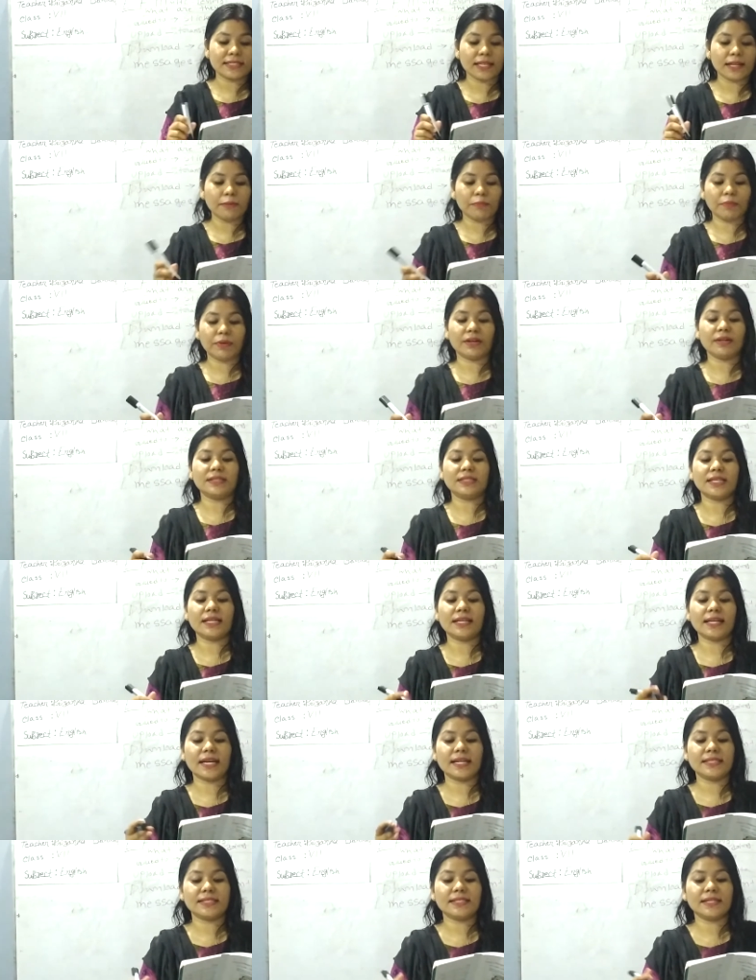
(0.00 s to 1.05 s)
in pairs and
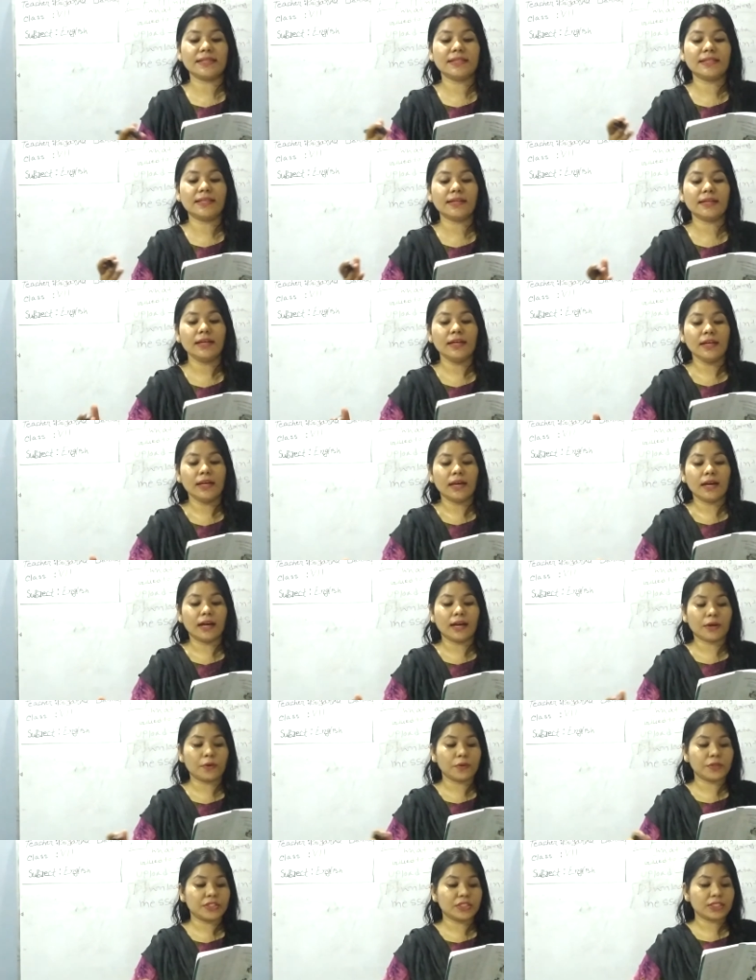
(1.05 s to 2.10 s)
answer the
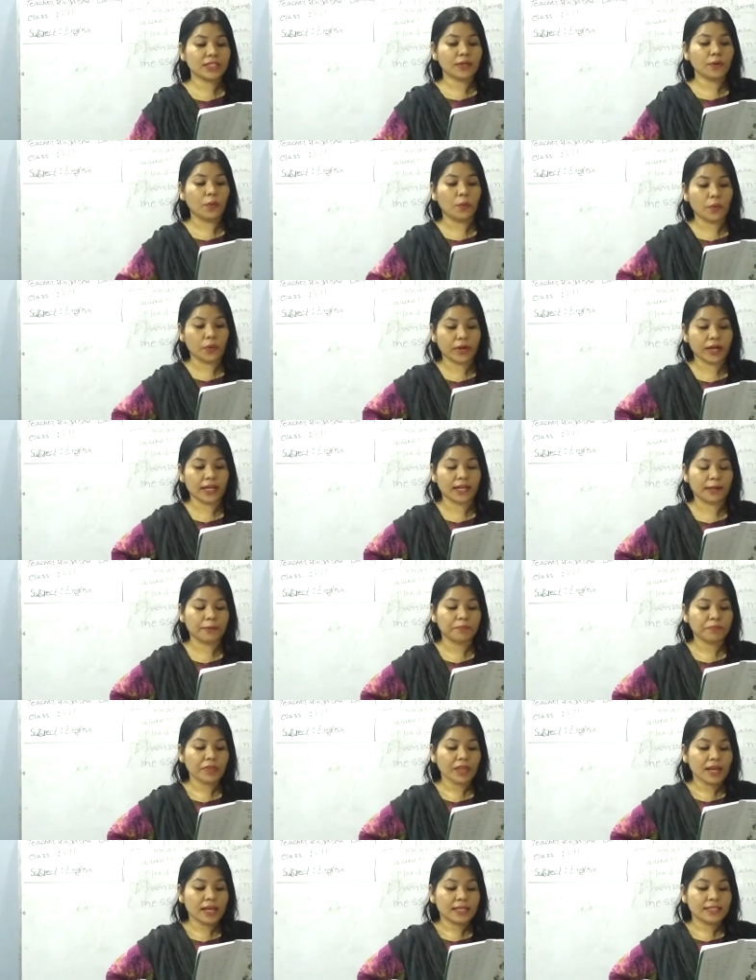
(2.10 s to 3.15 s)
question orally.
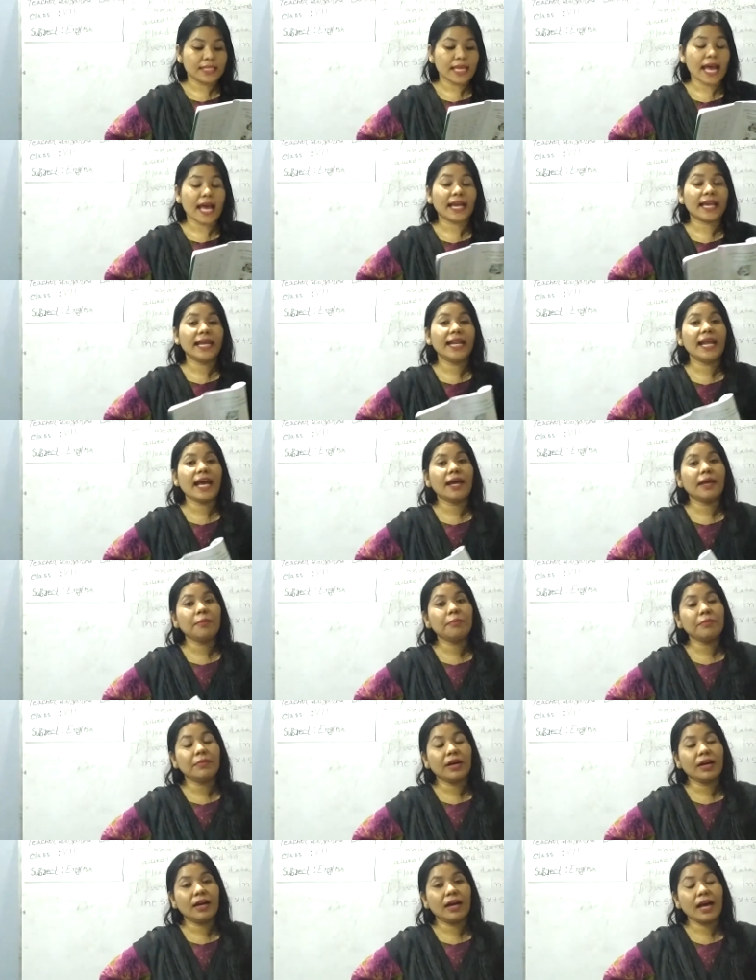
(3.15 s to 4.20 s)
See, again
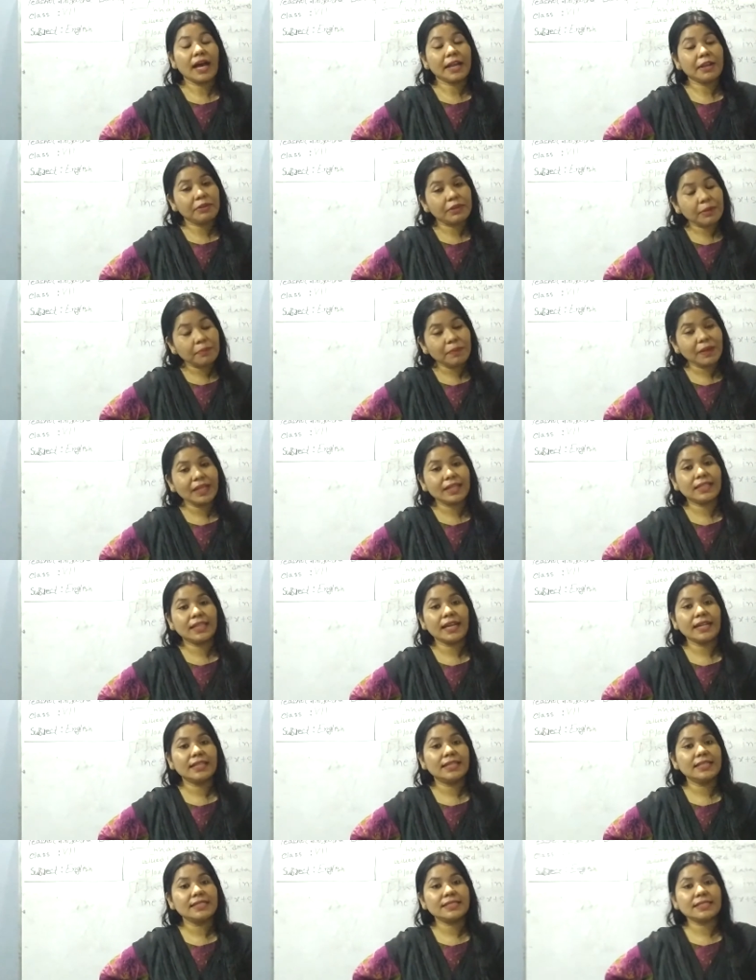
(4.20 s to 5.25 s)
I repeat
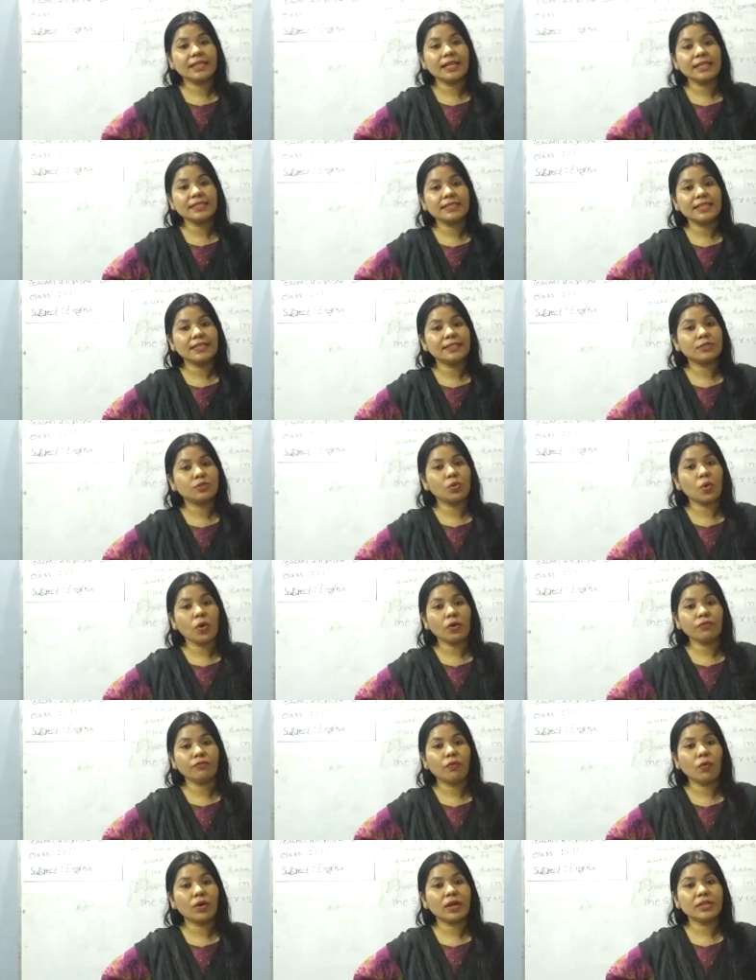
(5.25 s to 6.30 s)
that this class is
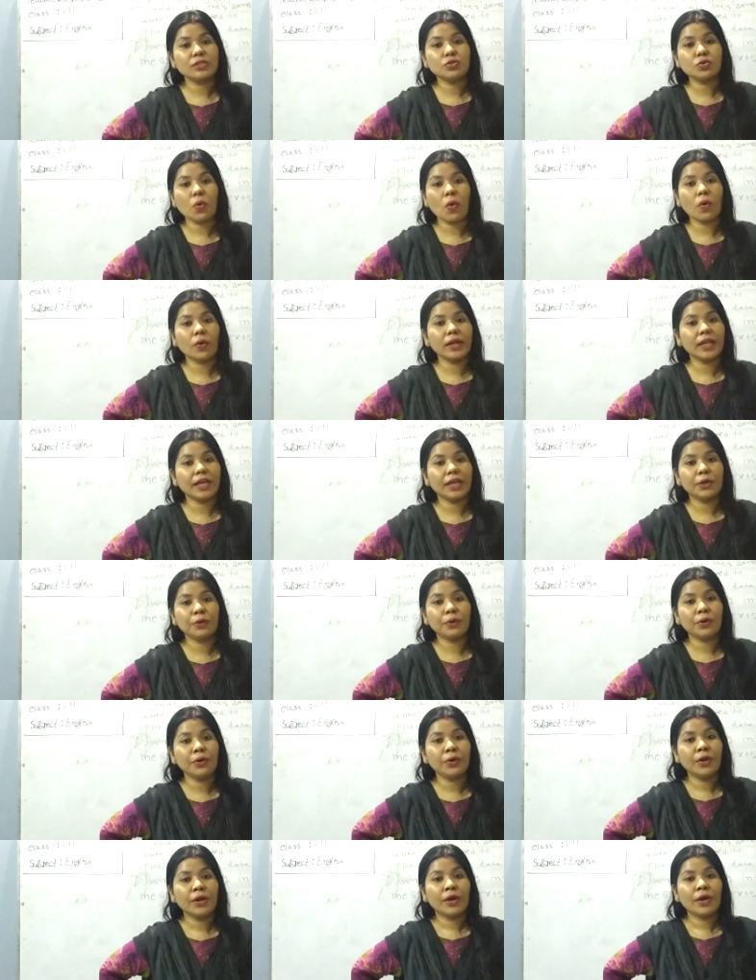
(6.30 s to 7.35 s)
not focused on
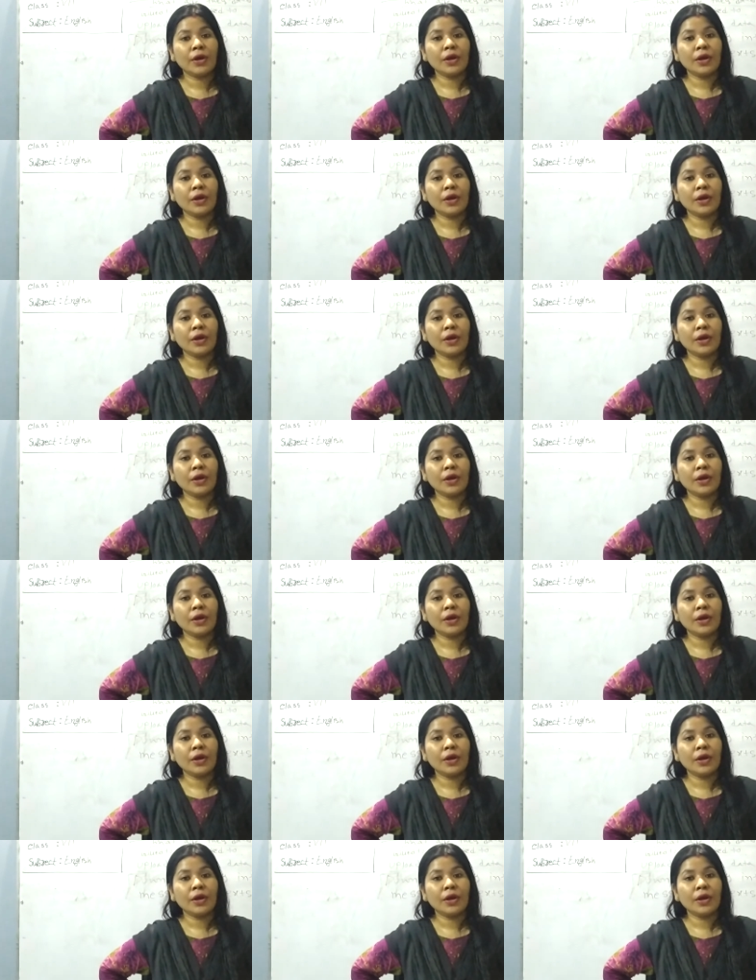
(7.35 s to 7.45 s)
your